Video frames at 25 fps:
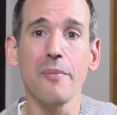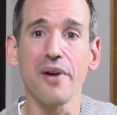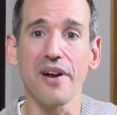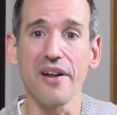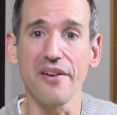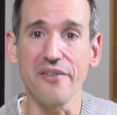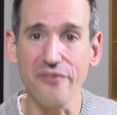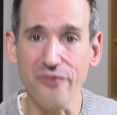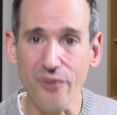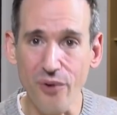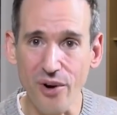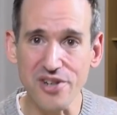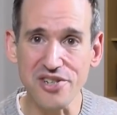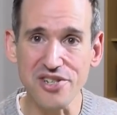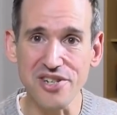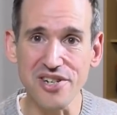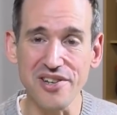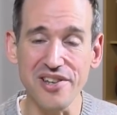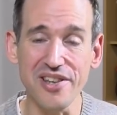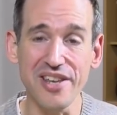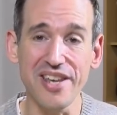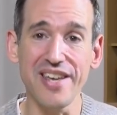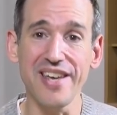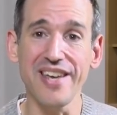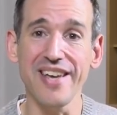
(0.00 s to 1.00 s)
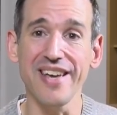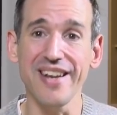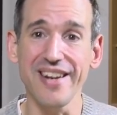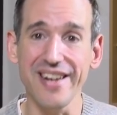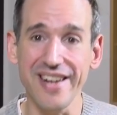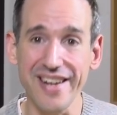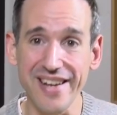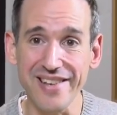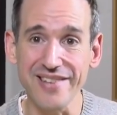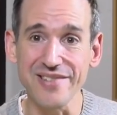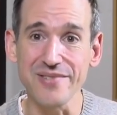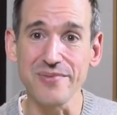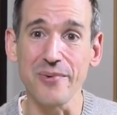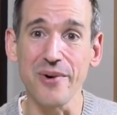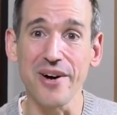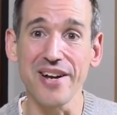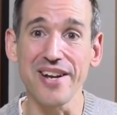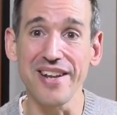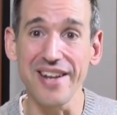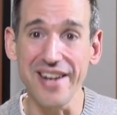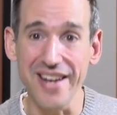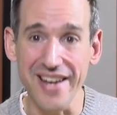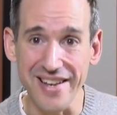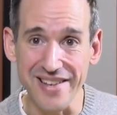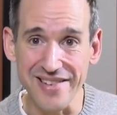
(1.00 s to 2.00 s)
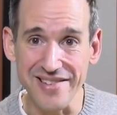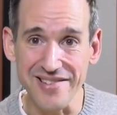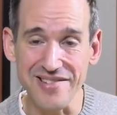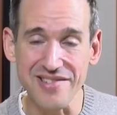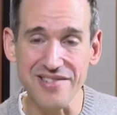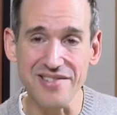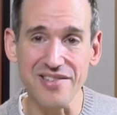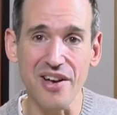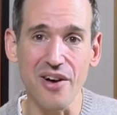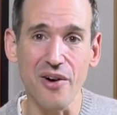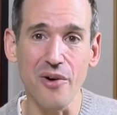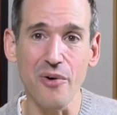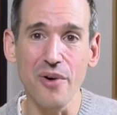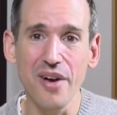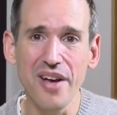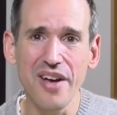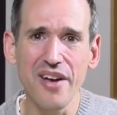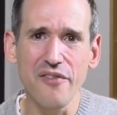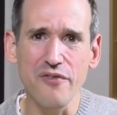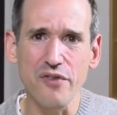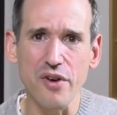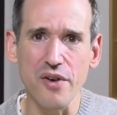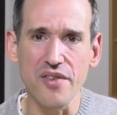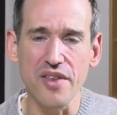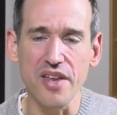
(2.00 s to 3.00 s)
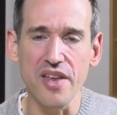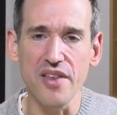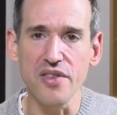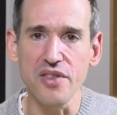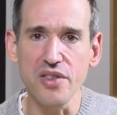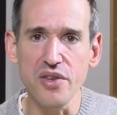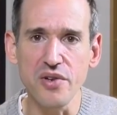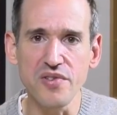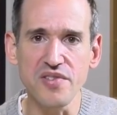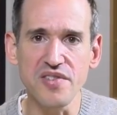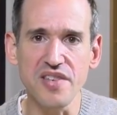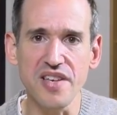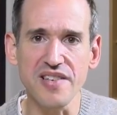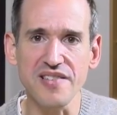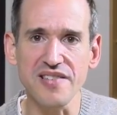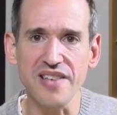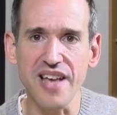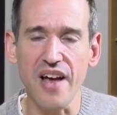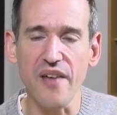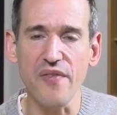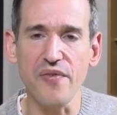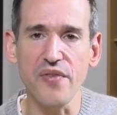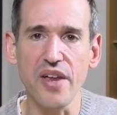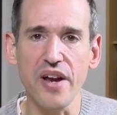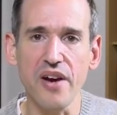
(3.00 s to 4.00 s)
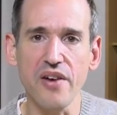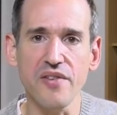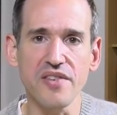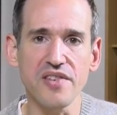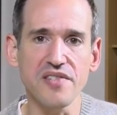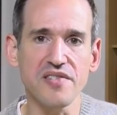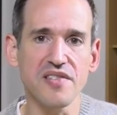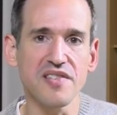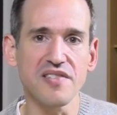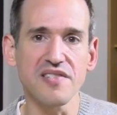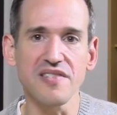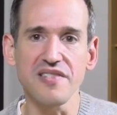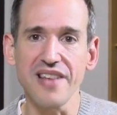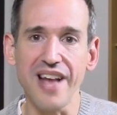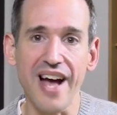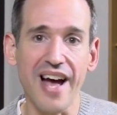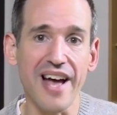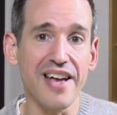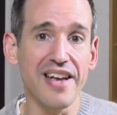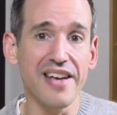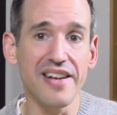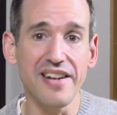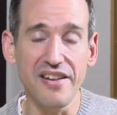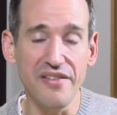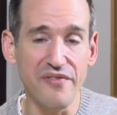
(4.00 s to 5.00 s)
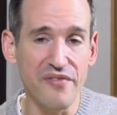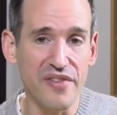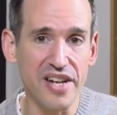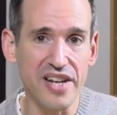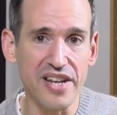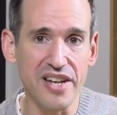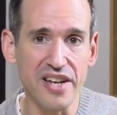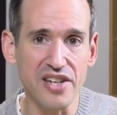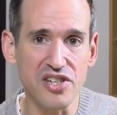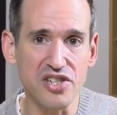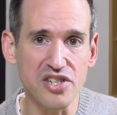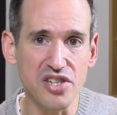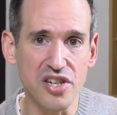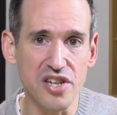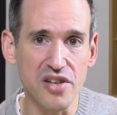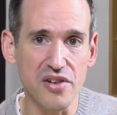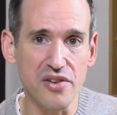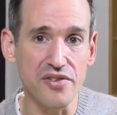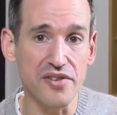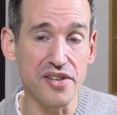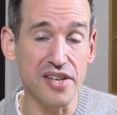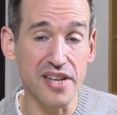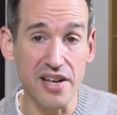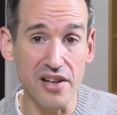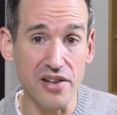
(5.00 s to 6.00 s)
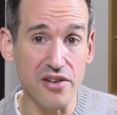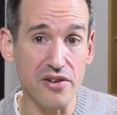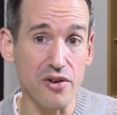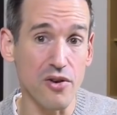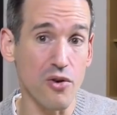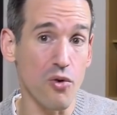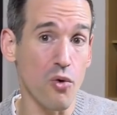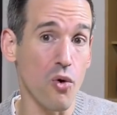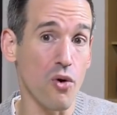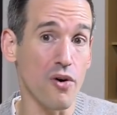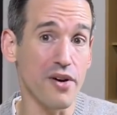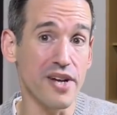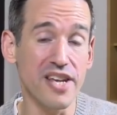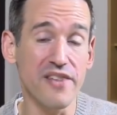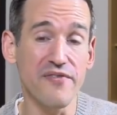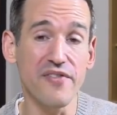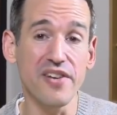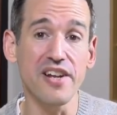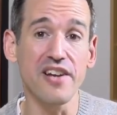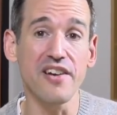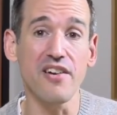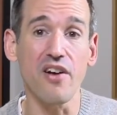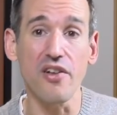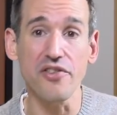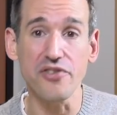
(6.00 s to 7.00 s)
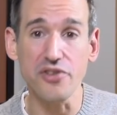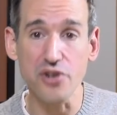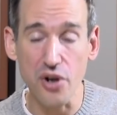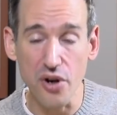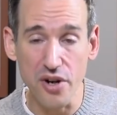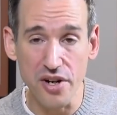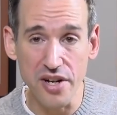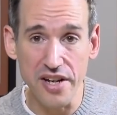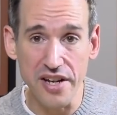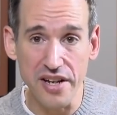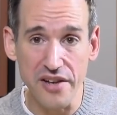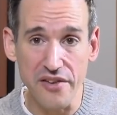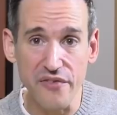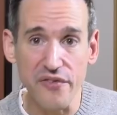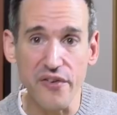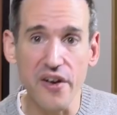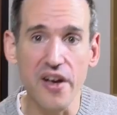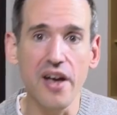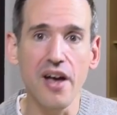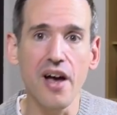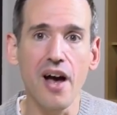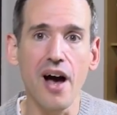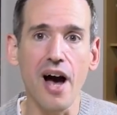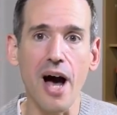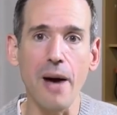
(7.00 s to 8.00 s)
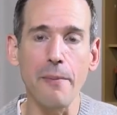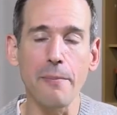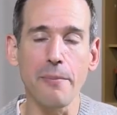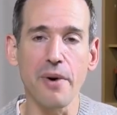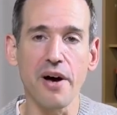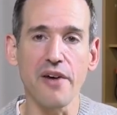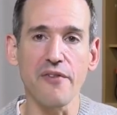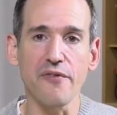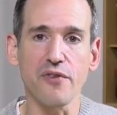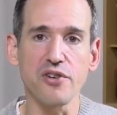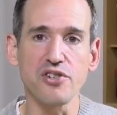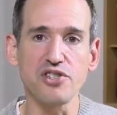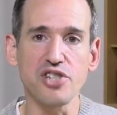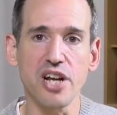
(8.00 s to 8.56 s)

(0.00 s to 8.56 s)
but unfortunately it is what it is. So for the enthusiasts out there, this is not an NVIDIA Shield killer or even an alternative. Uh, but for